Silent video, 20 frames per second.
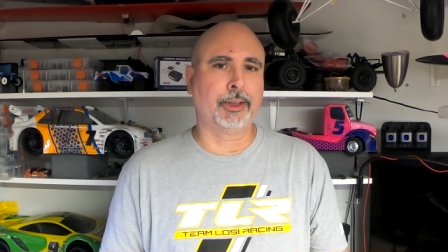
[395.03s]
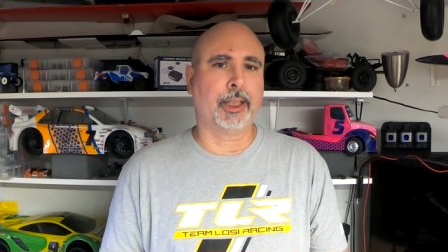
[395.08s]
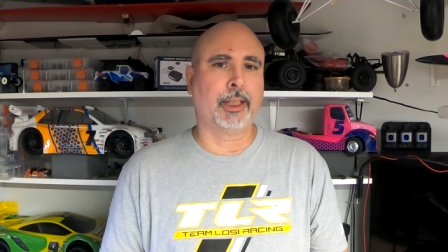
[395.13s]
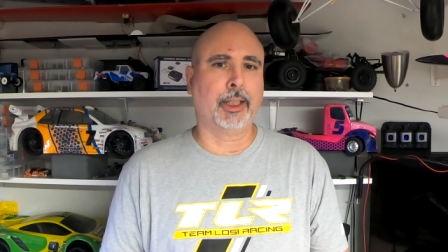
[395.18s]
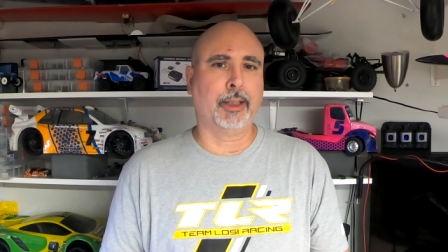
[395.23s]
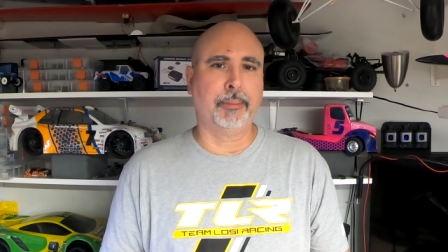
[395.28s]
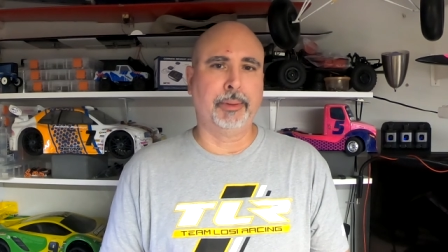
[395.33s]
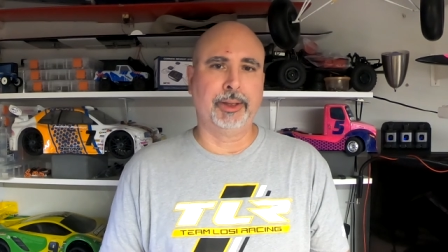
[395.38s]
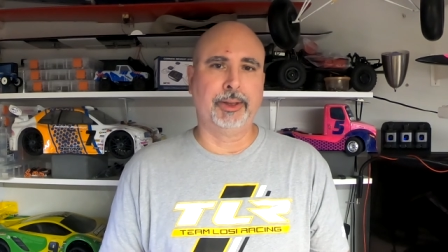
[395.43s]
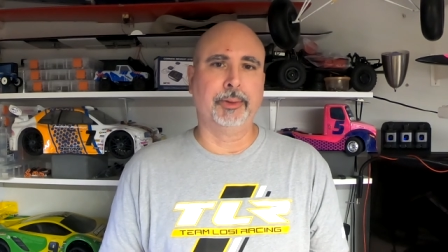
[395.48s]
I'm
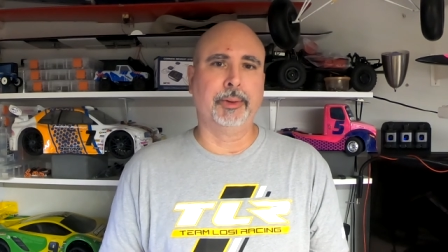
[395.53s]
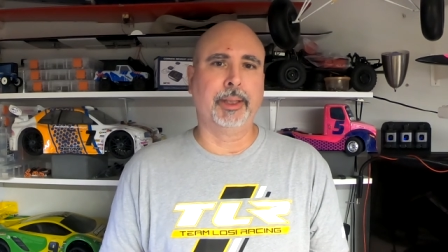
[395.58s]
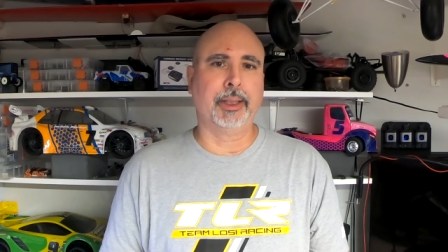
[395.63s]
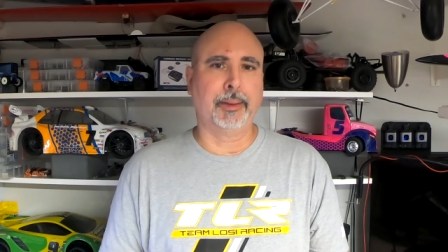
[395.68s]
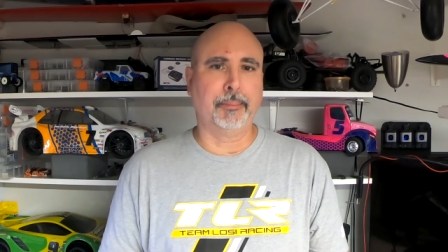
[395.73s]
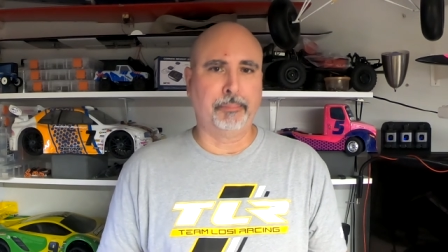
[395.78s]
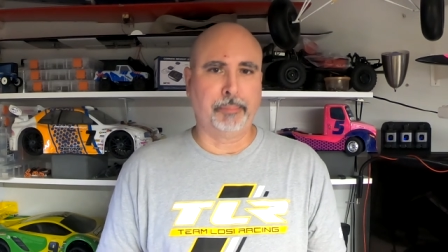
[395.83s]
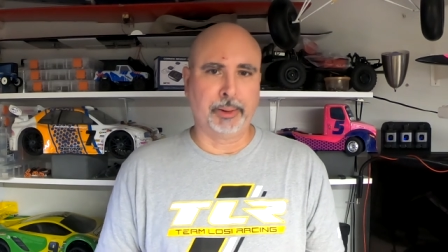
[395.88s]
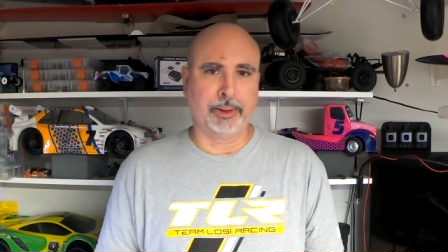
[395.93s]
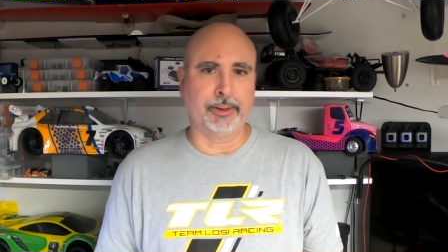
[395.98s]
going to be doing
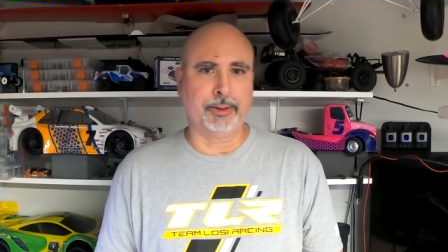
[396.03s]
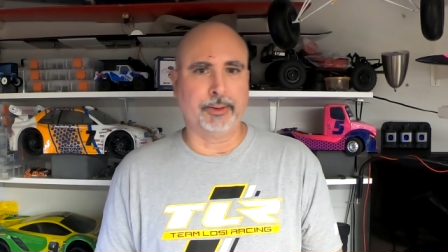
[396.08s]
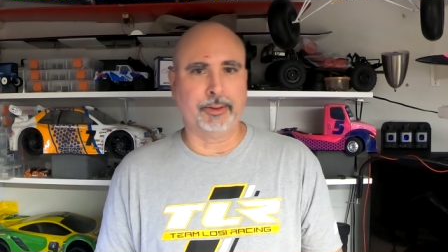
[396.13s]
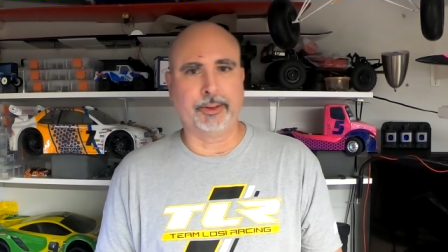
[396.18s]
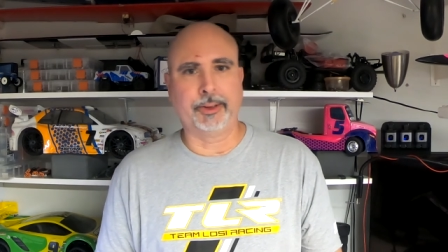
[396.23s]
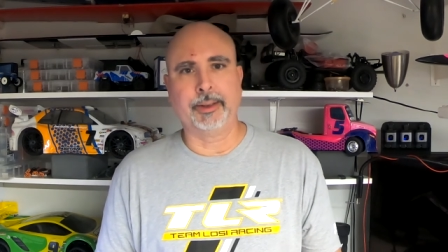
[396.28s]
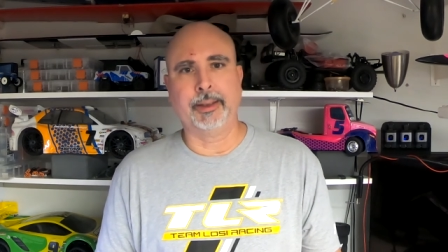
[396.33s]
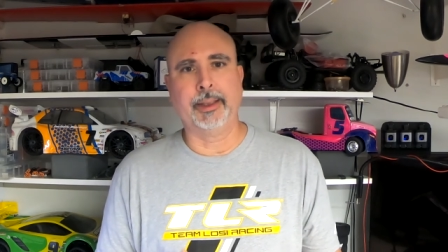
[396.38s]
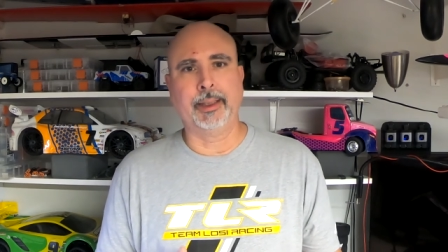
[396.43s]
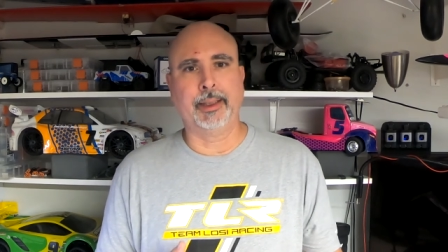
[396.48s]
the
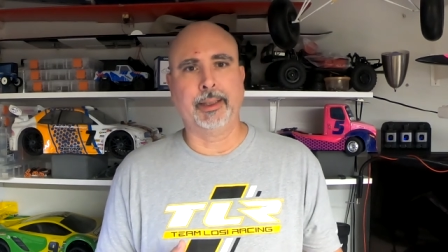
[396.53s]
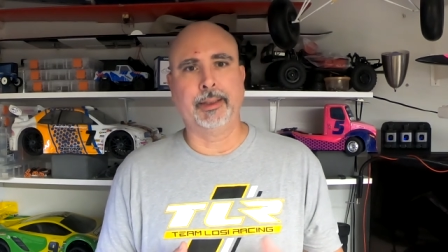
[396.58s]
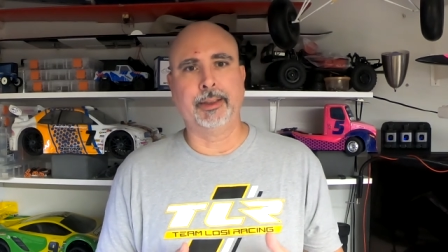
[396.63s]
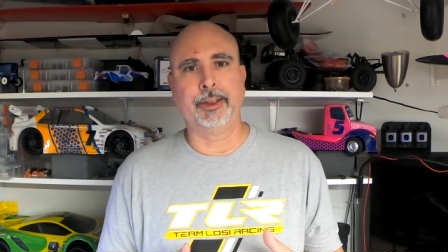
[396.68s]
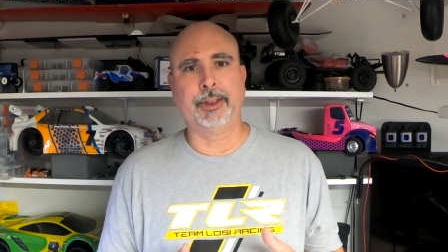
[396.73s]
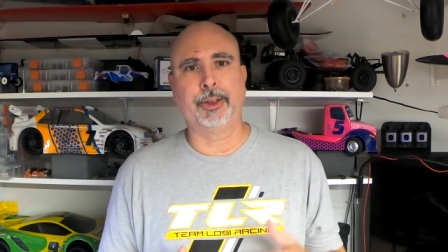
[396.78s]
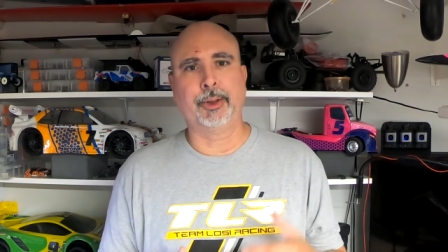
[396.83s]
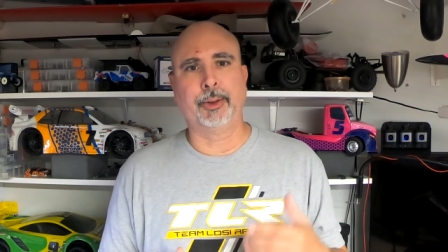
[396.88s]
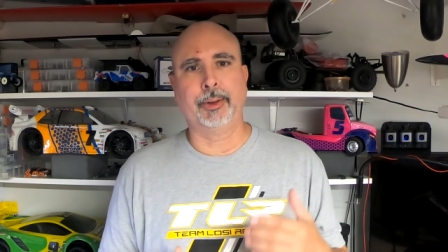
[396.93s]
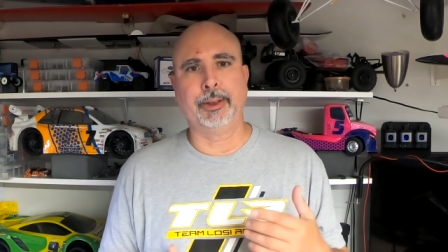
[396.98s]
build and
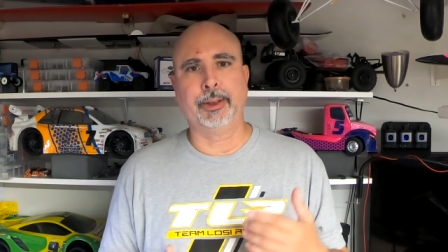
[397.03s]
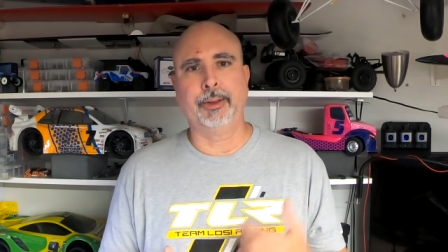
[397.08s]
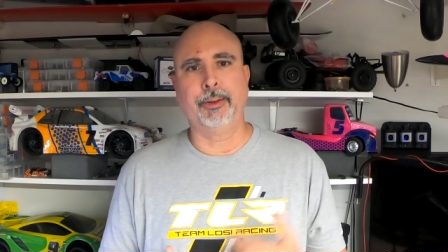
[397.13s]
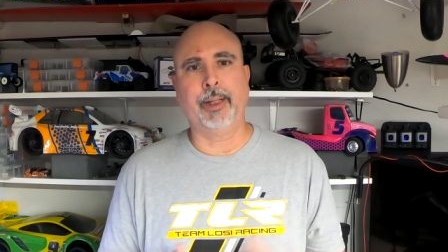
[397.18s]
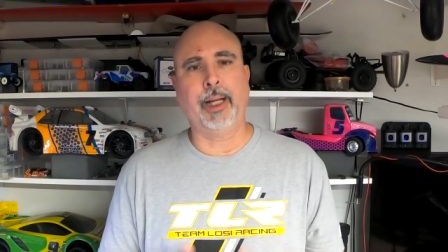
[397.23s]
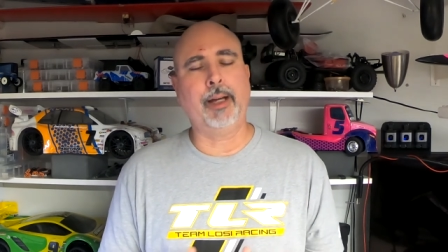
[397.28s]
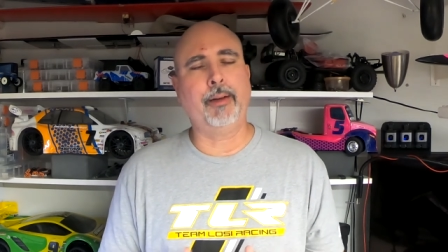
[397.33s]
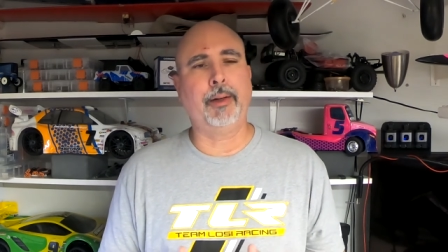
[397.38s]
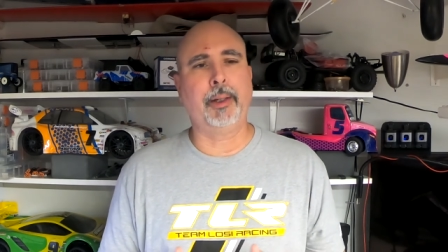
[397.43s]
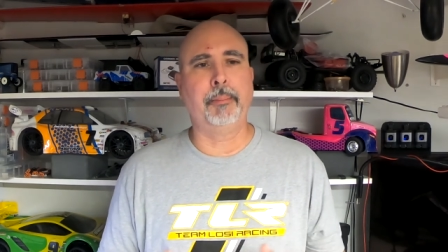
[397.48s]
showing you
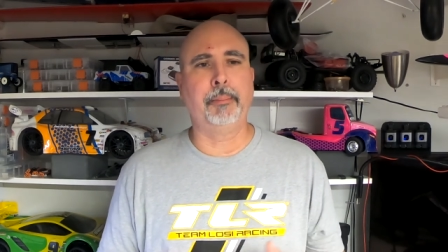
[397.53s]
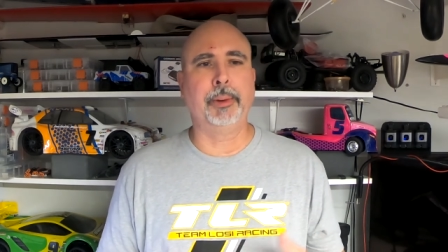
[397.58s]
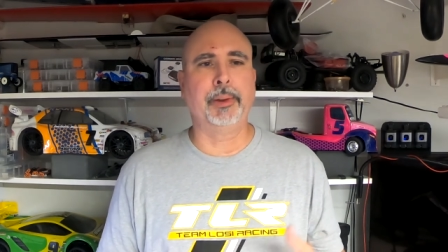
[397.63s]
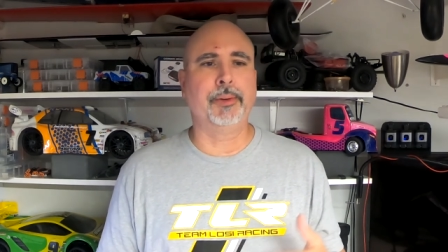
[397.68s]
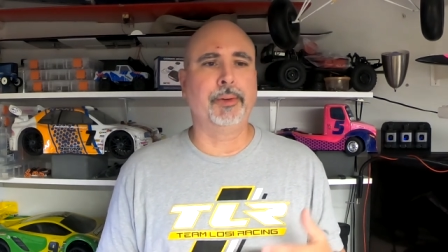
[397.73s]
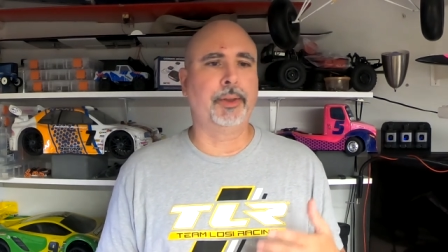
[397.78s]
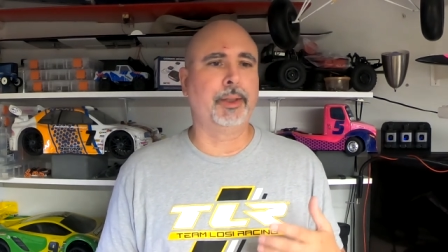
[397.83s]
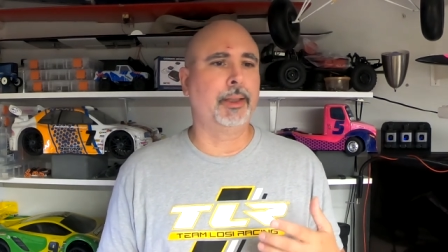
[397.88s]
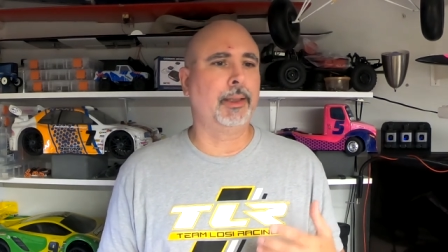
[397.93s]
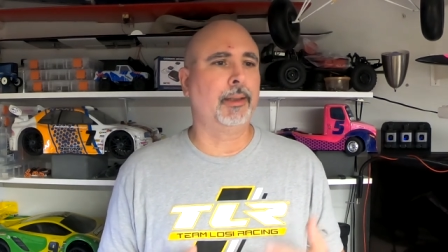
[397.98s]
how I
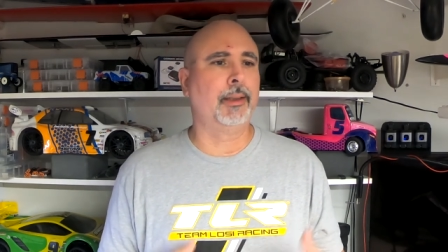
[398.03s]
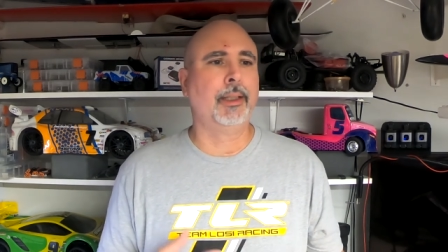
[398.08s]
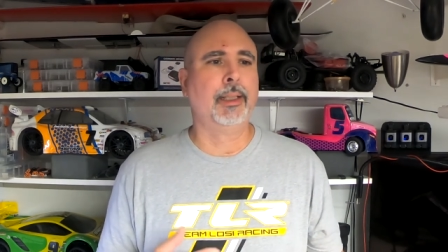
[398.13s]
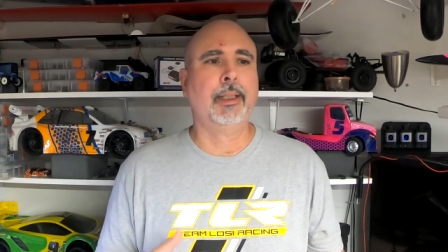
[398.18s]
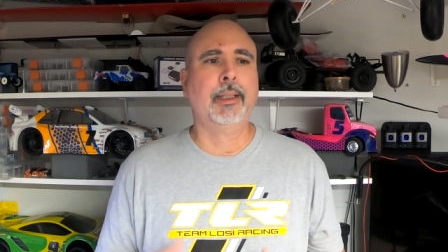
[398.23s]
build it,